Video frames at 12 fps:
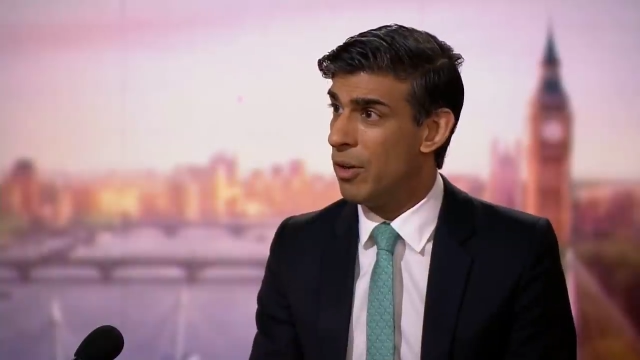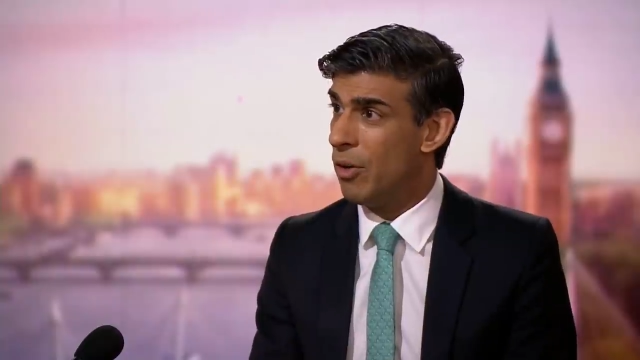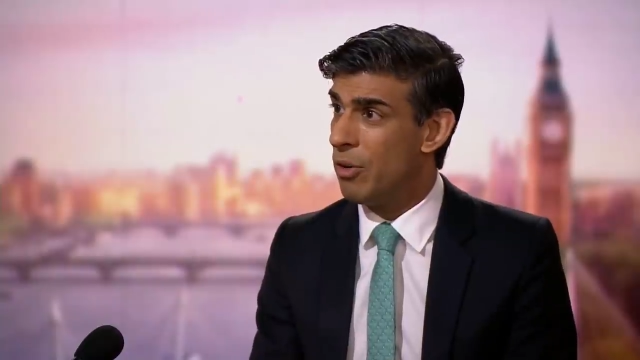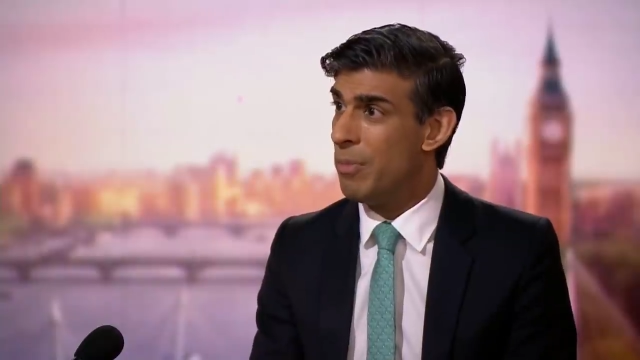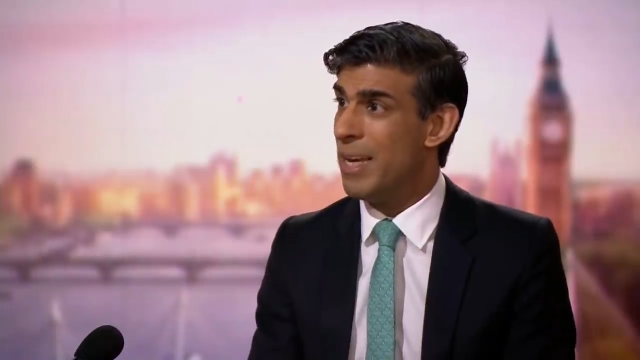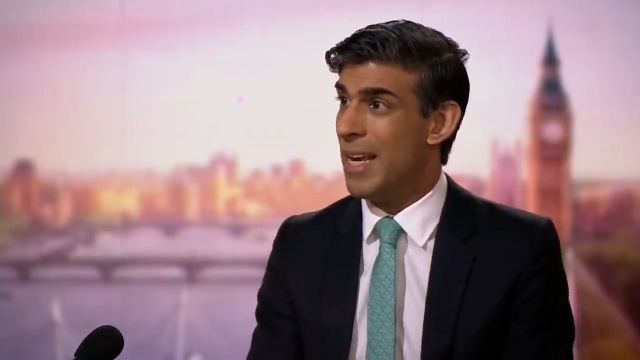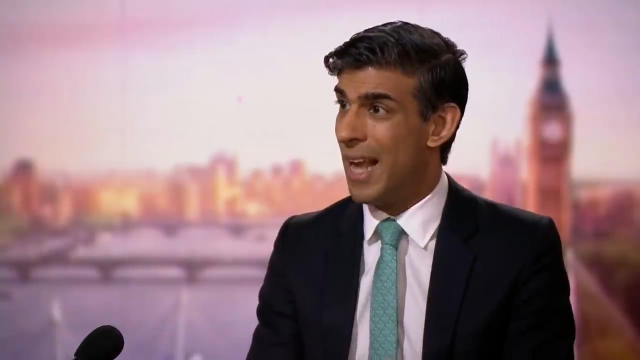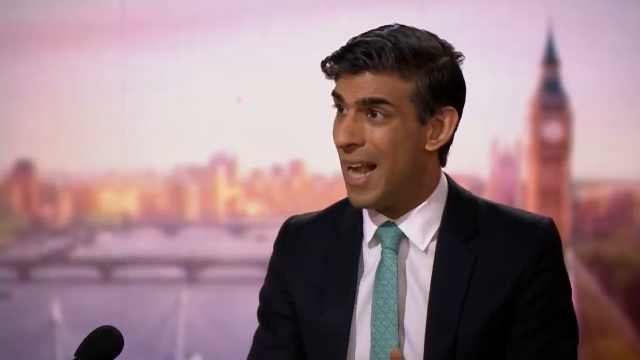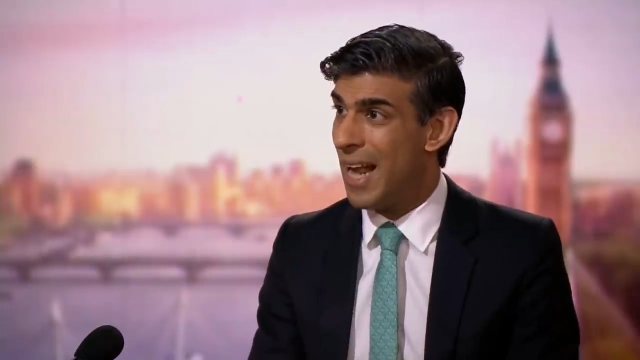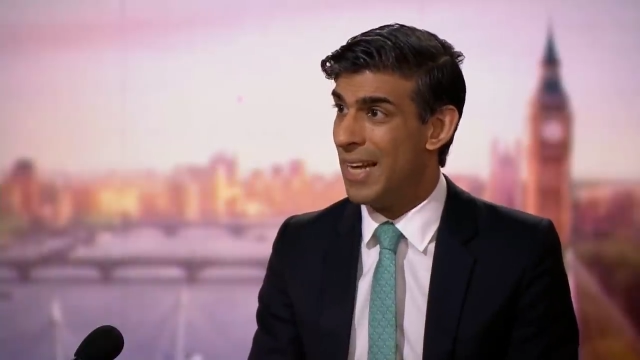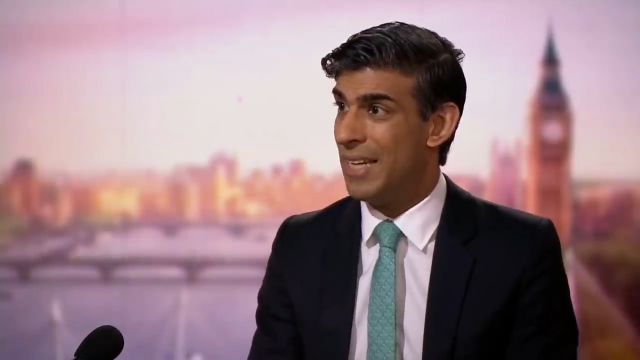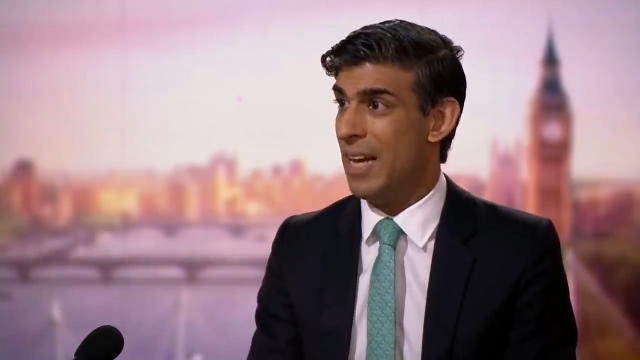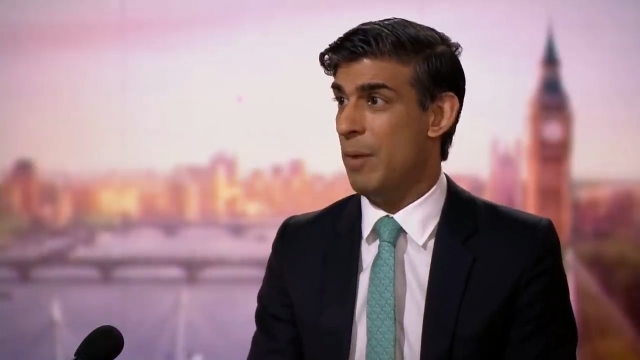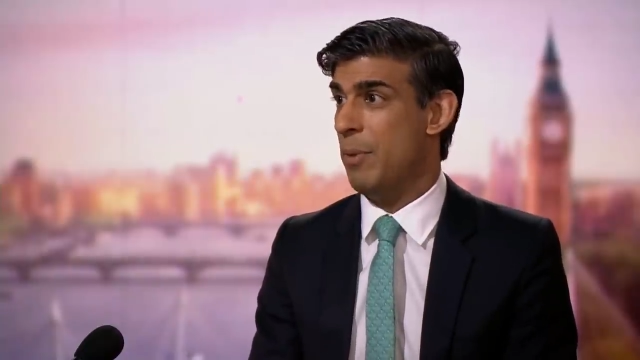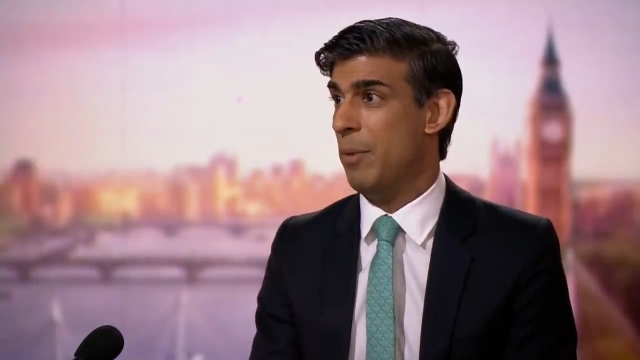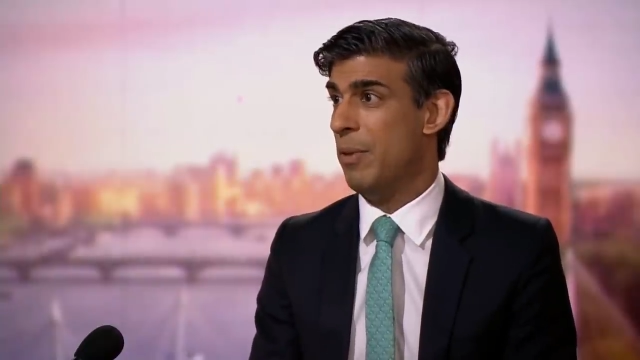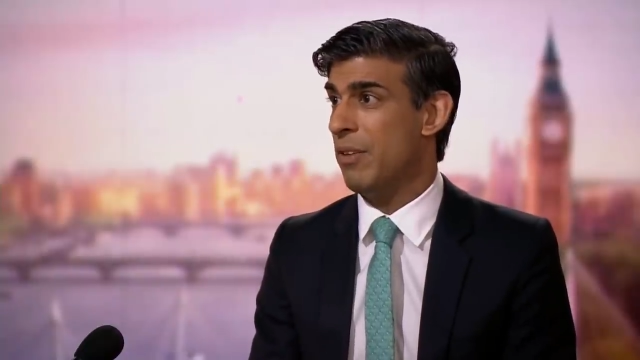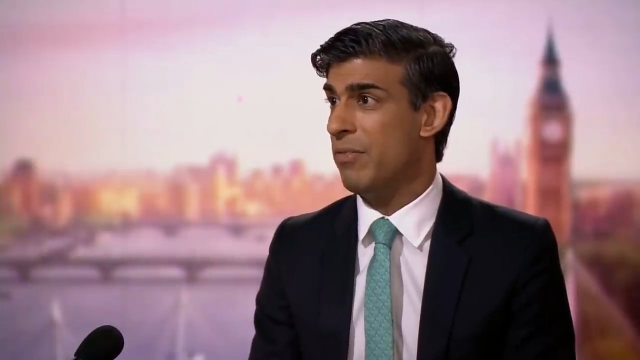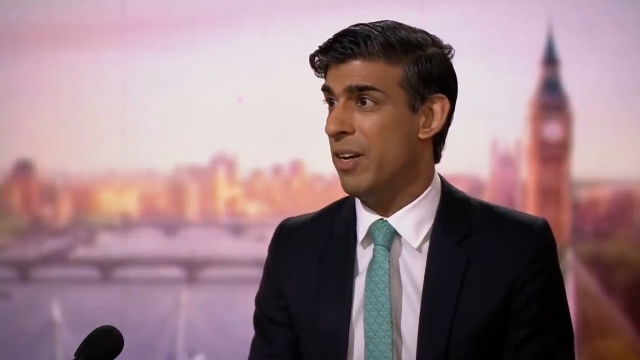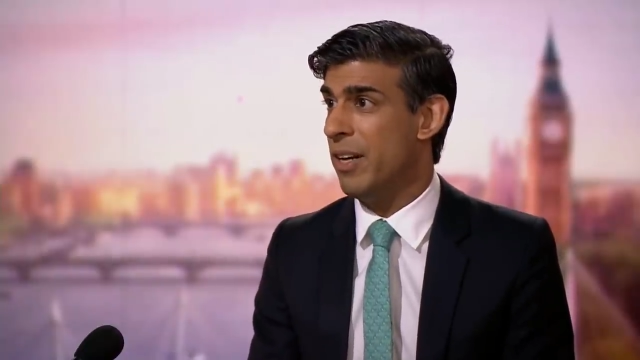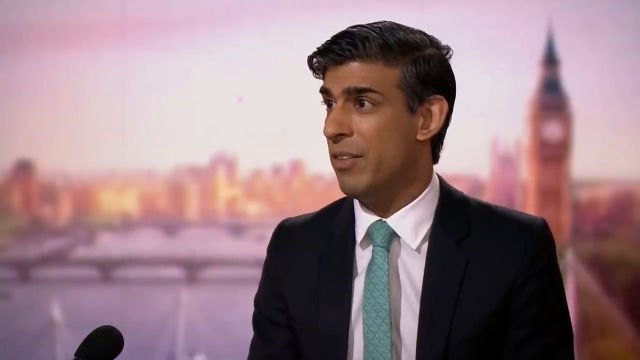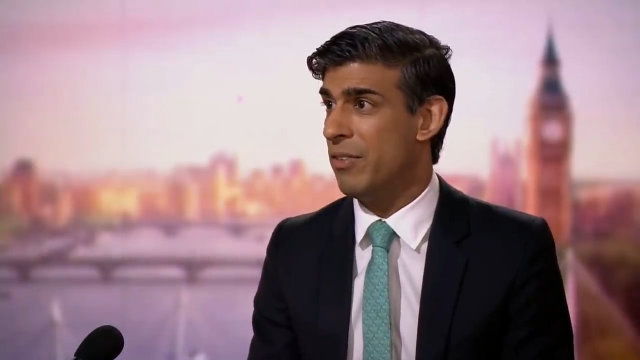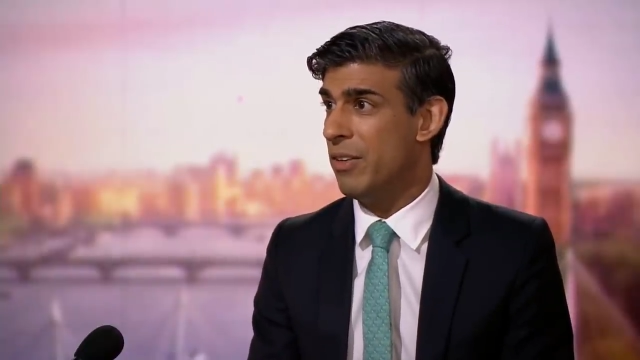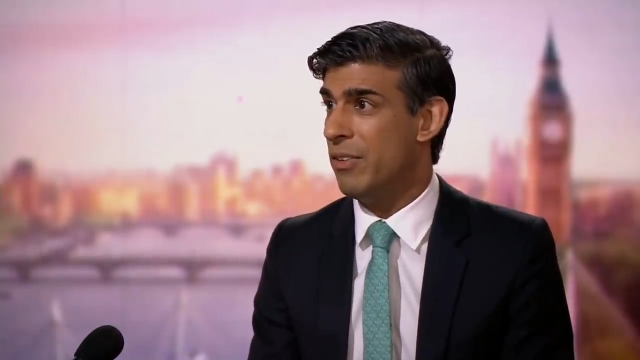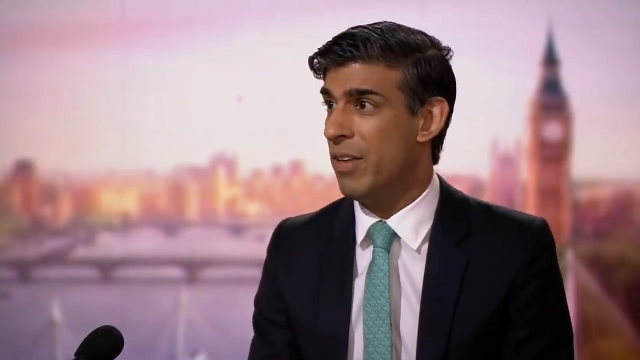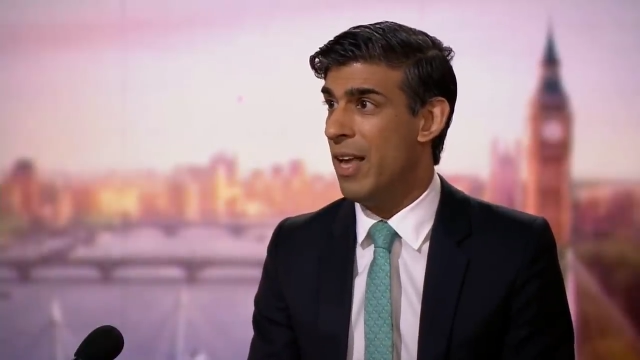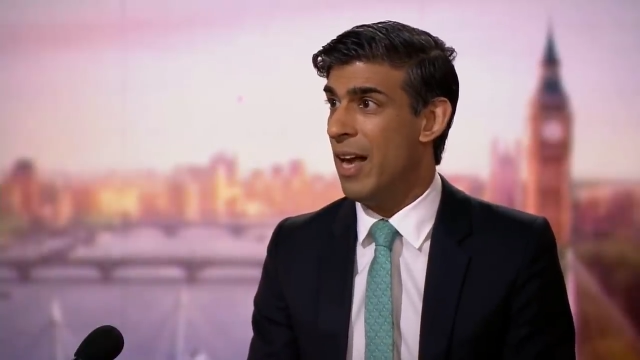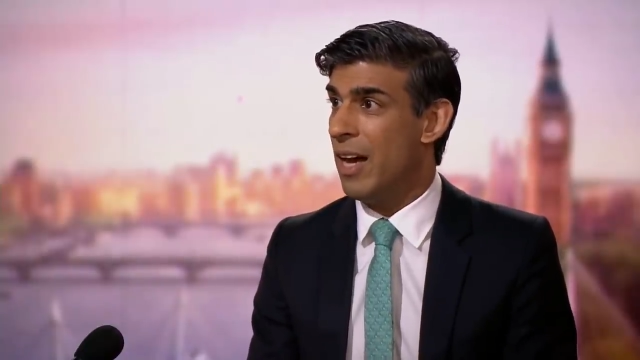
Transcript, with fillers: economy and our public finances,